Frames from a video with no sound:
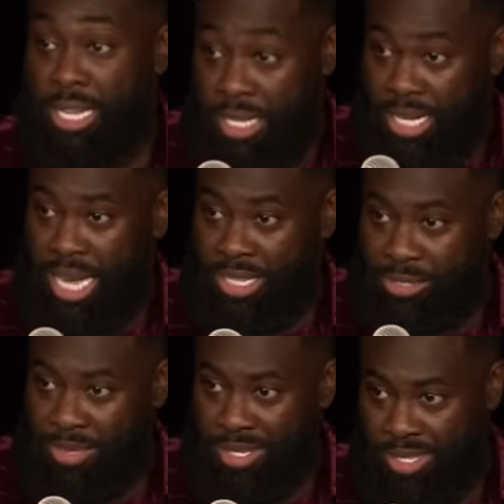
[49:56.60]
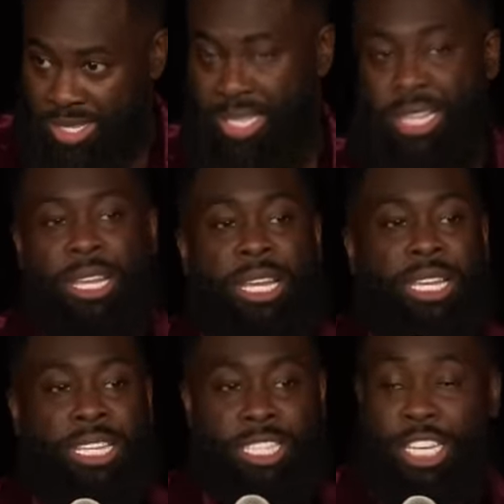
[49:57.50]
He hates me.
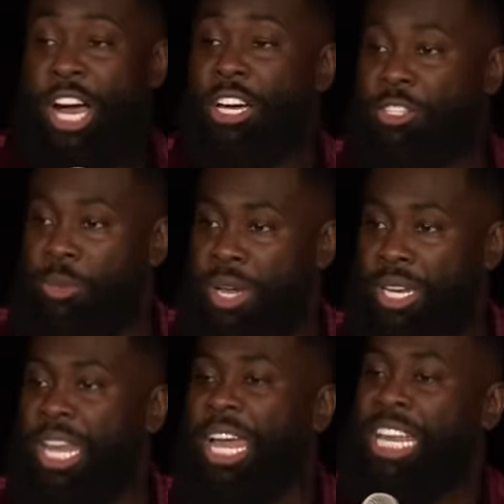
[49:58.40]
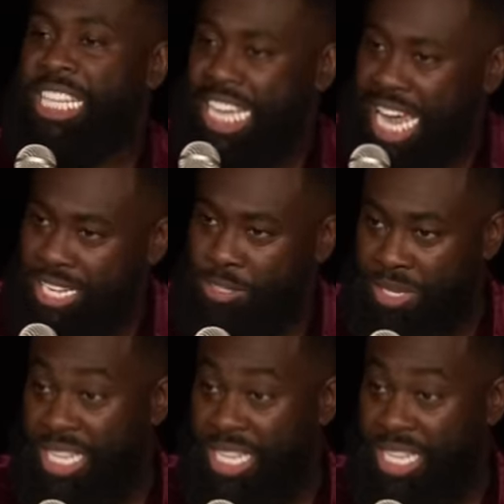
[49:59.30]
He's the youngest one, and he hates me.